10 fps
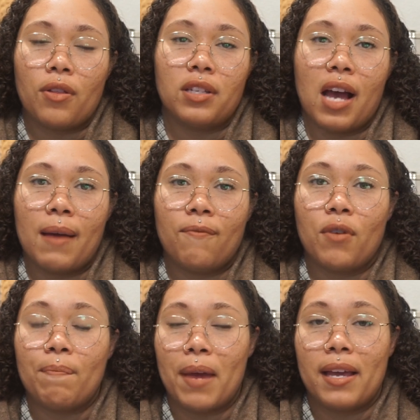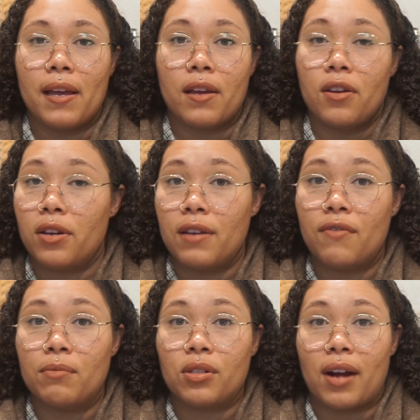the time from baking and cooking
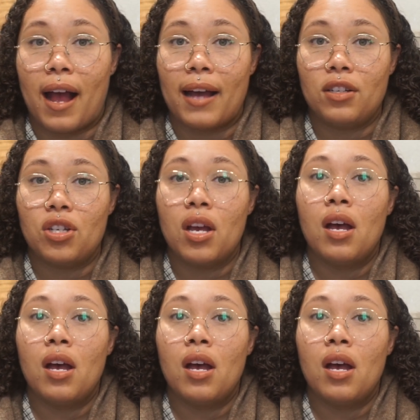from scratch.